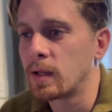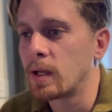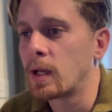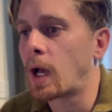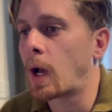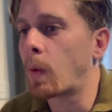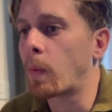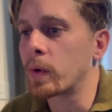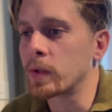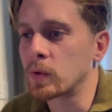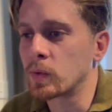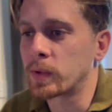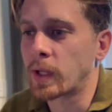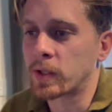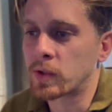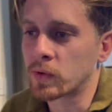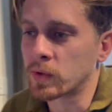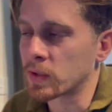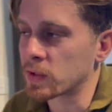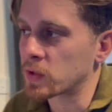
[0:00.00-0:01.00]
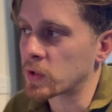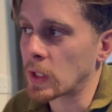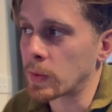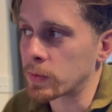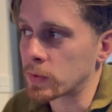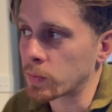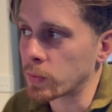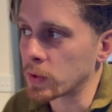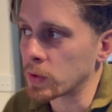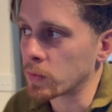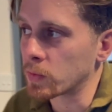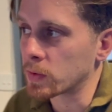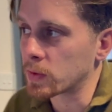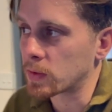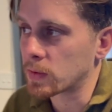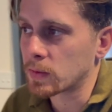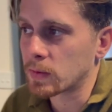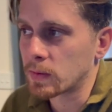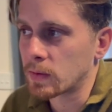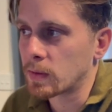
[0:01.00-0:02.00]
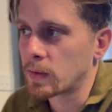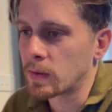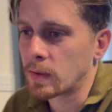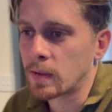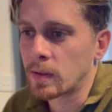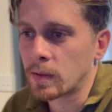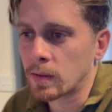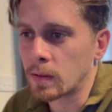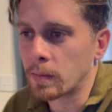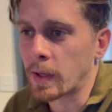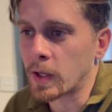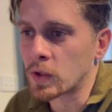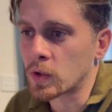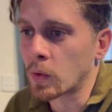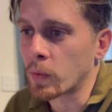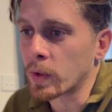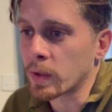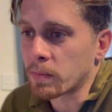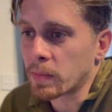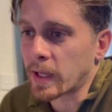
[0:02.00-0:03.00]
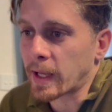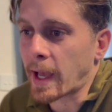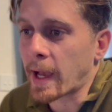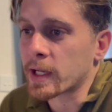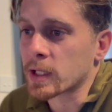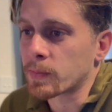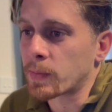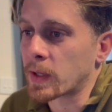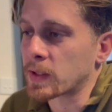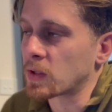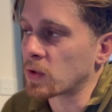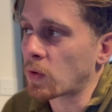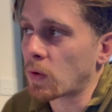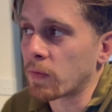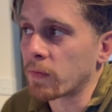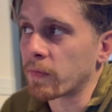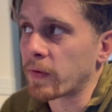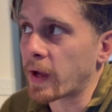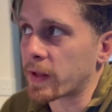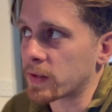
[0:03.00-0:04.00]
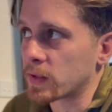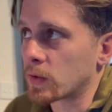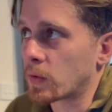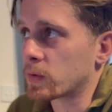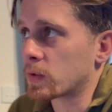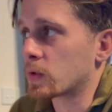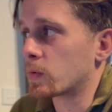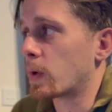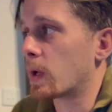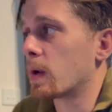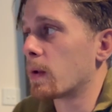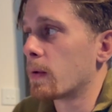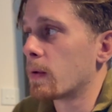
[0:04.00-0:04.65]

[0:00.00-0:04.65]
and we do that through the scripts we use to make sure we'll be experts in converting those as well.